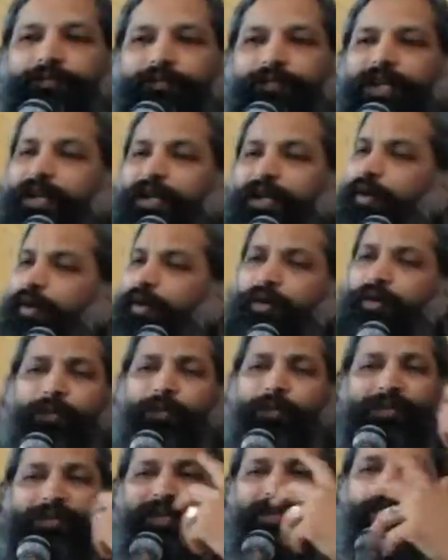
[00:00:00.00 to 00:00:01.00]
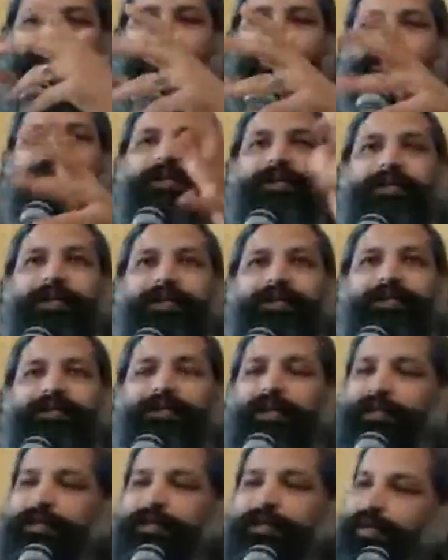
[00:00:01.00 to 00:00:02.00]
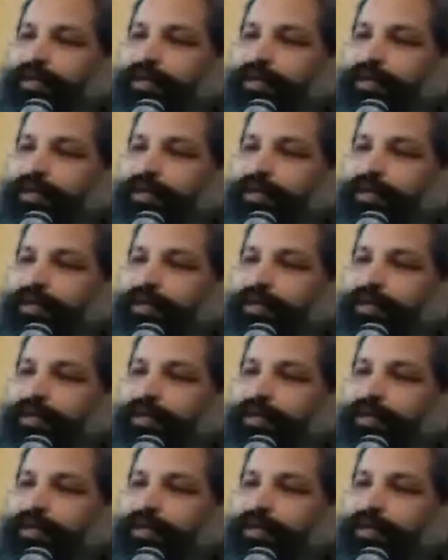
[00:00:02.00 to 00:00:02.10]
Not always explicitly stated,